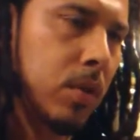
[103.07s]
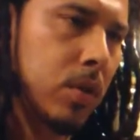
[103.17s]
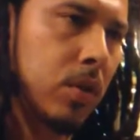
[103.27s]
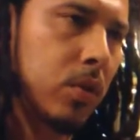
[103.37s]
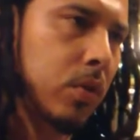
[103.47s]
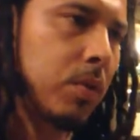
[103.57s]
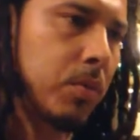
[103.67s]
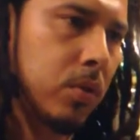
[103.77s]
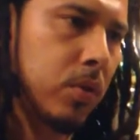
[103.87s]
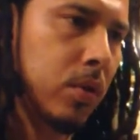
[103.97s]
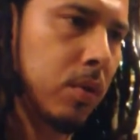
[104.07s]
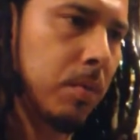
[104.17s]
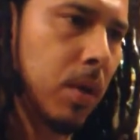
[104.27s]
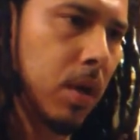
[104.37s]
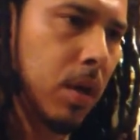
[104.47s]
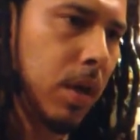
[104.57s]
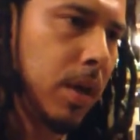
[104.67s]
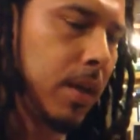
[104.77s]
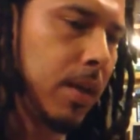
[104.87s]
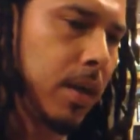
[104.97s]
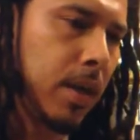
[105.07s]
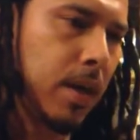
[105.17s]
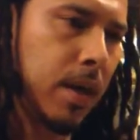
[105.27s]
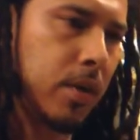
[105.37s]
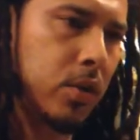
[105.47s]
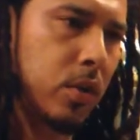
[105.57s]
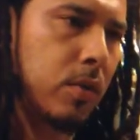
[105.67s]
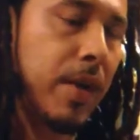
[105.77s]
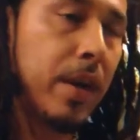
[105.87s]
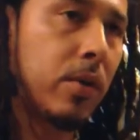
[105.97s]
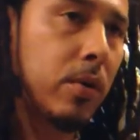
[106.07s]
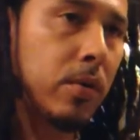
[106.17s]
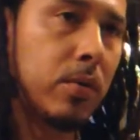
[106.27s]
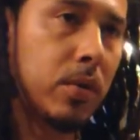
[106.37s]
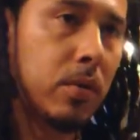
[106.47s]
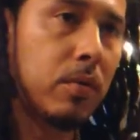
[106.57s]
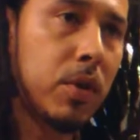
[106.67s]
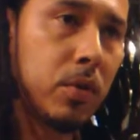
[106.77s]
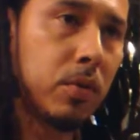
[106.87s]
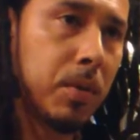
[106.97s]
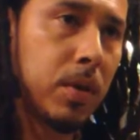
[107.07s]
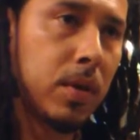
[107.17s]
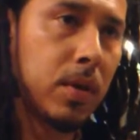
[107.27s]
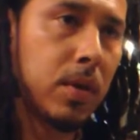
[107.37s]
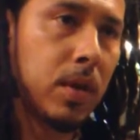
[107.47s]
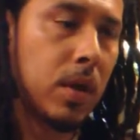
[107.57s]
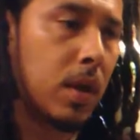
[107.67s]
I took a trip to Europe, and I saw Van Gogh's original pieces,